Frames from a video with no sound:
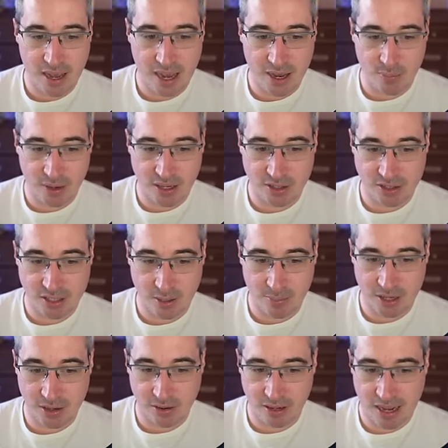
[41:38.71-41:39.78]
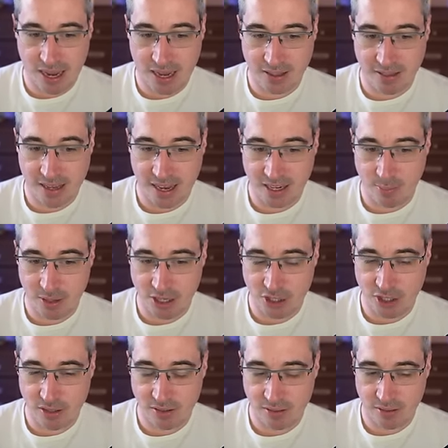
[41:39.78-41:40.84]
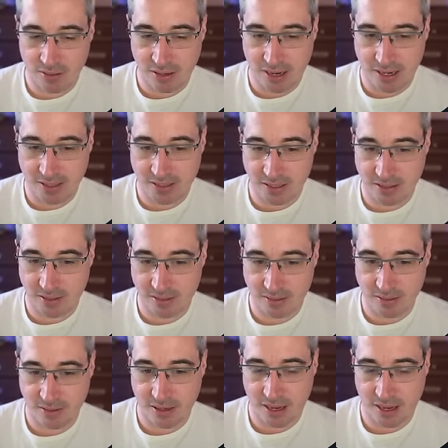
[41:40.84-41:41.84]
and we can just come here and add the animation, exit,